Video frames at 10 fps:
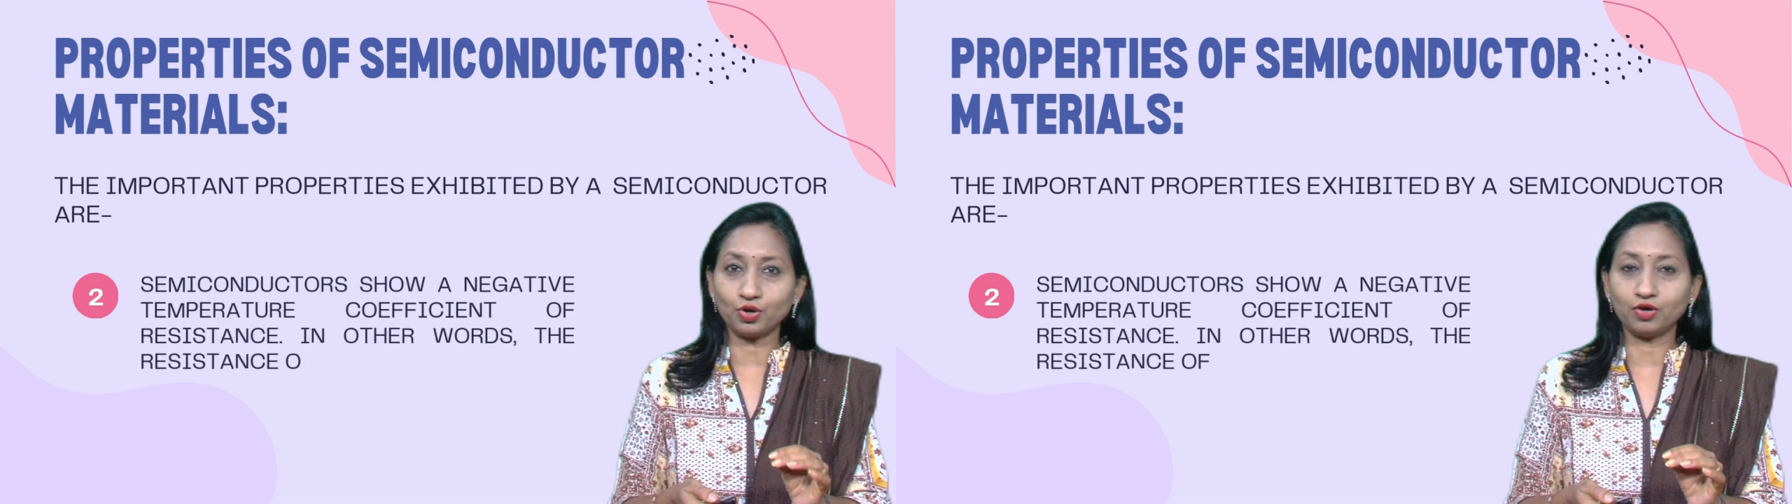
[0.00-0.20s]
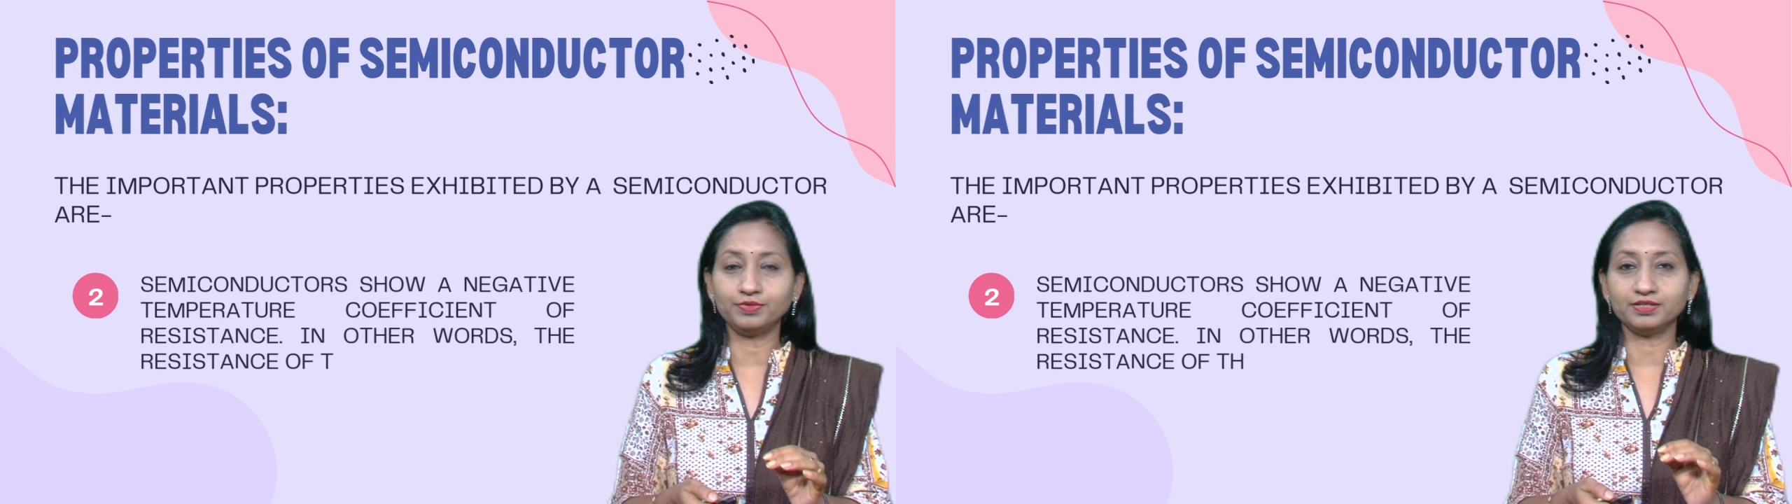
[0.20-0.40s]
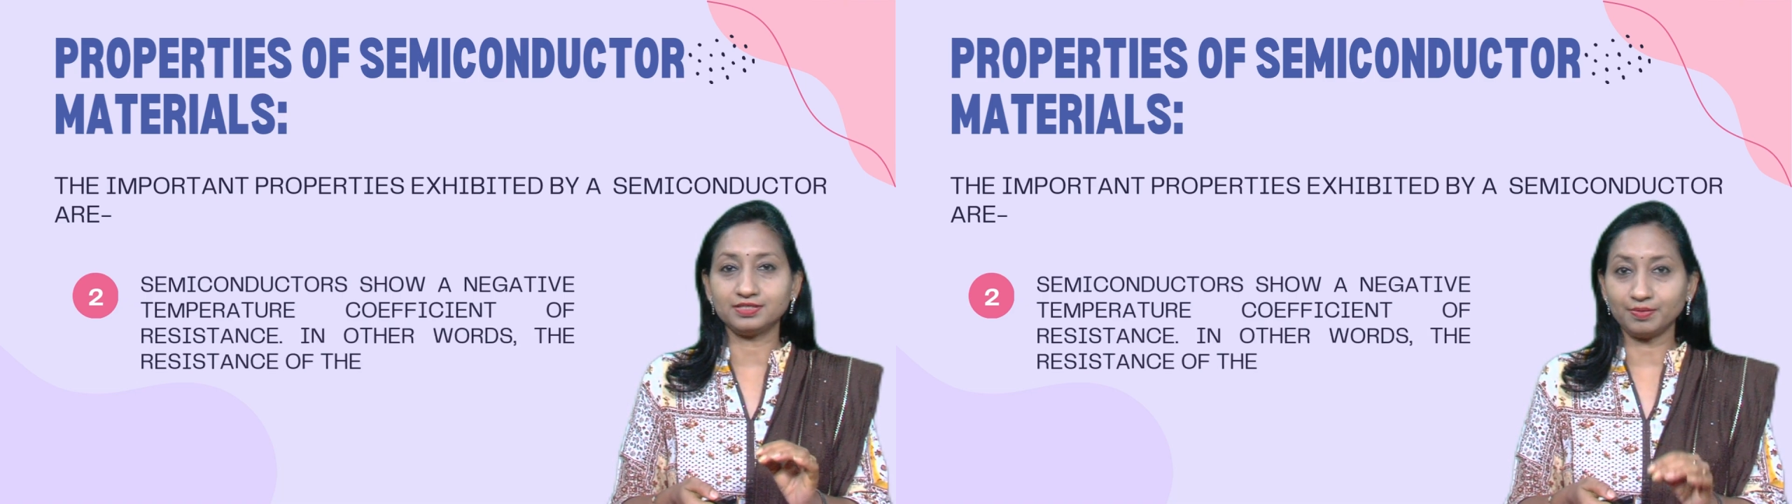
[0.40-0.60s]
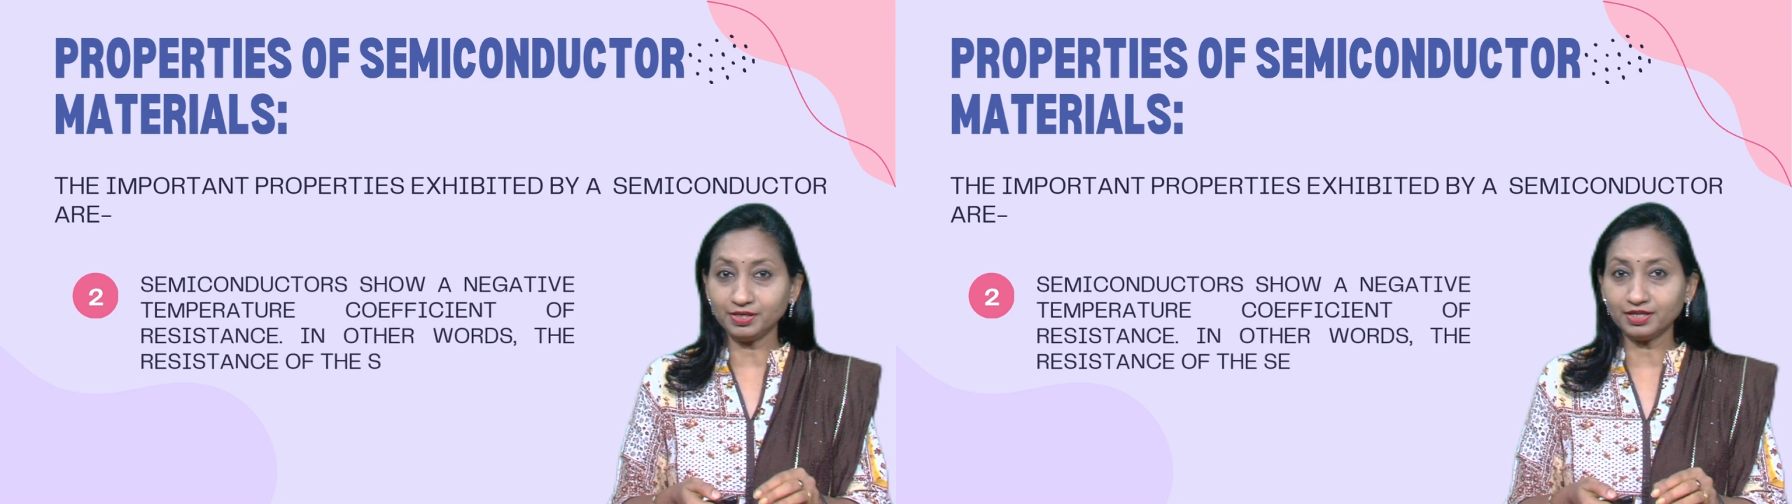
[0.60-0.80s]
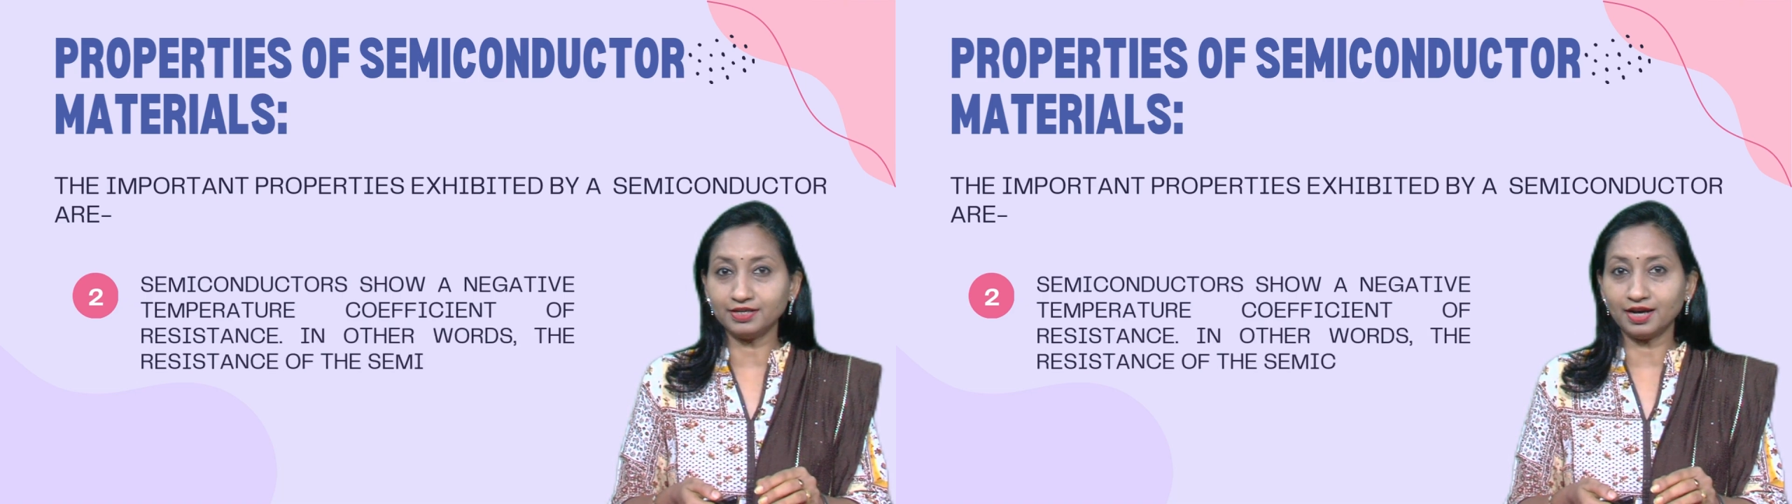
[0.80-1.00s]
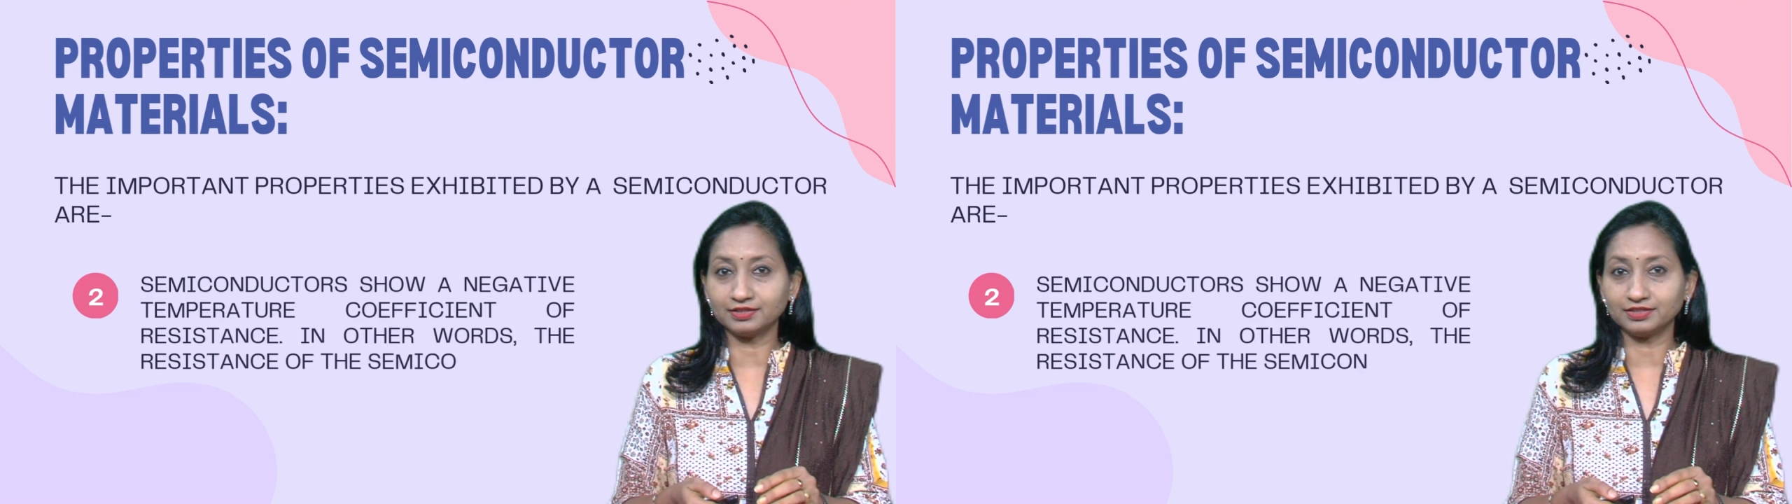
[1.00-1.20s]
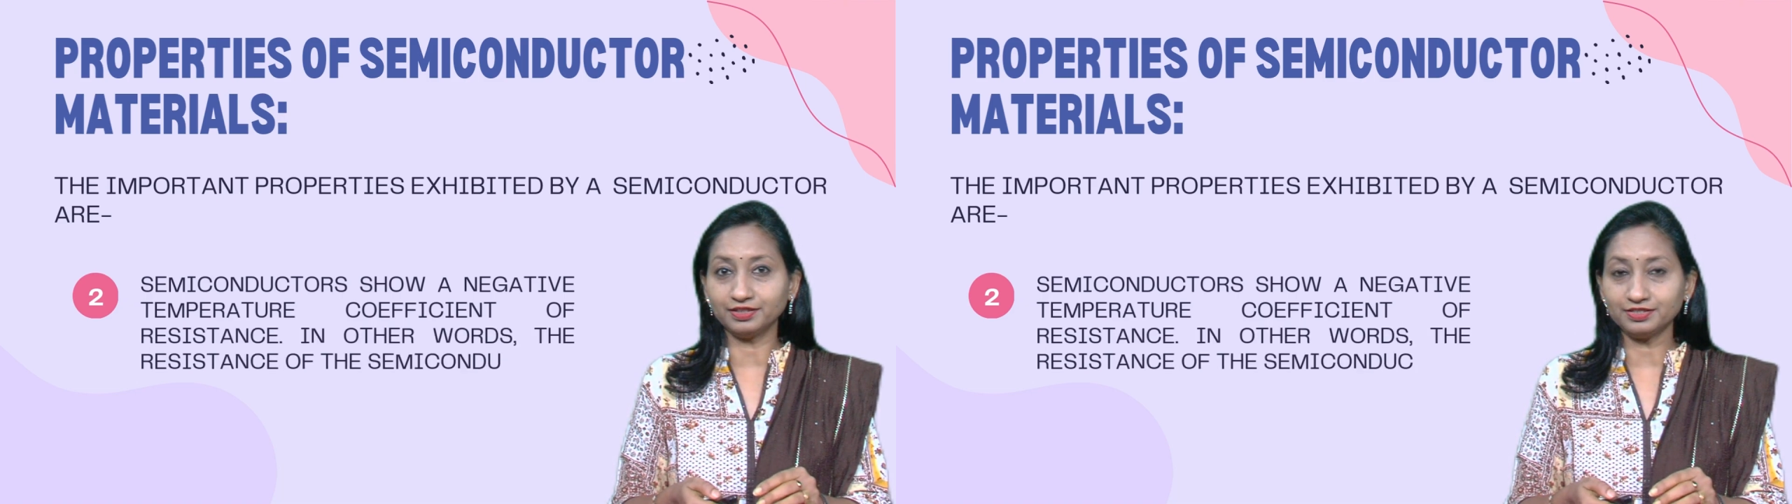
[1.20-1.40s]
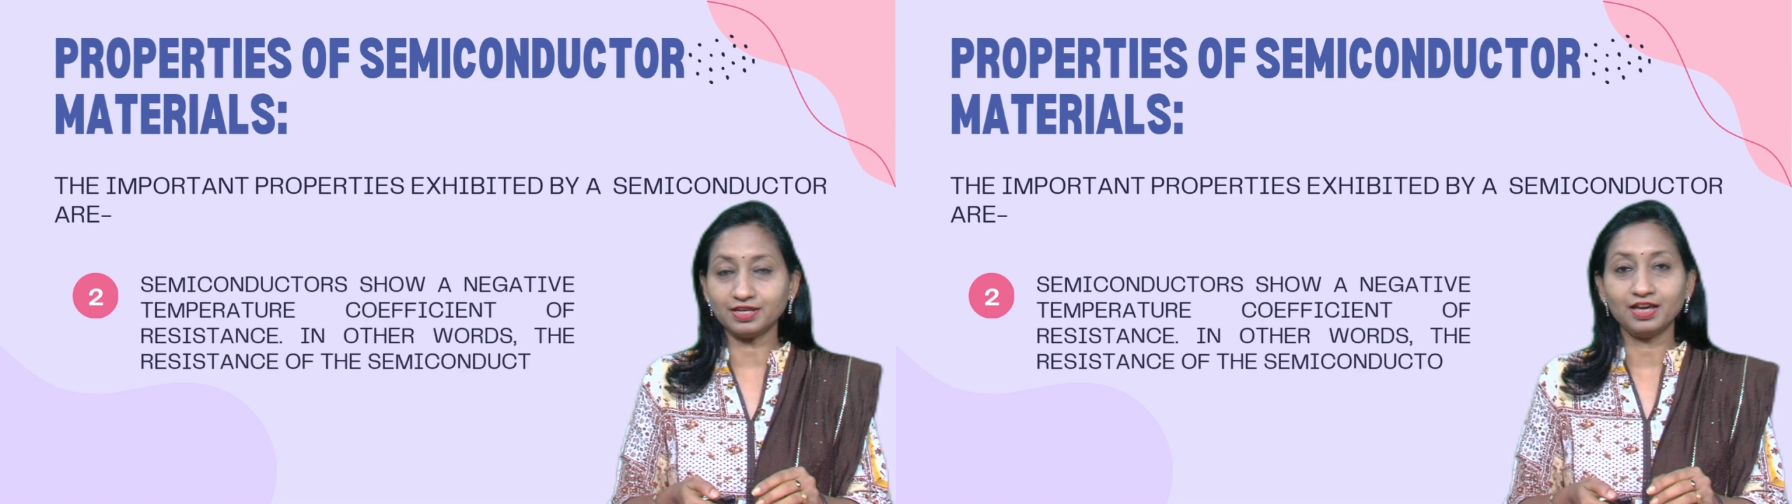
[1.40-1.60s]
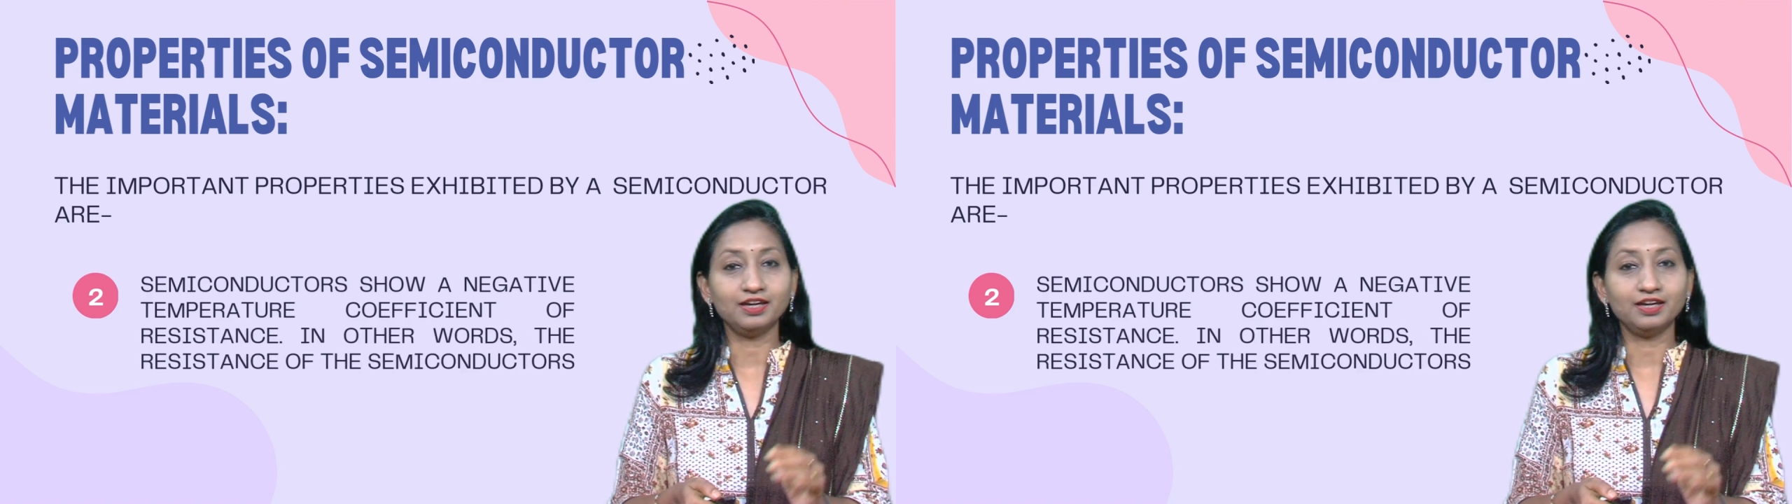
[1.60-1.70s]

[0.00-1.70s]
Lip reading: of the semiconductors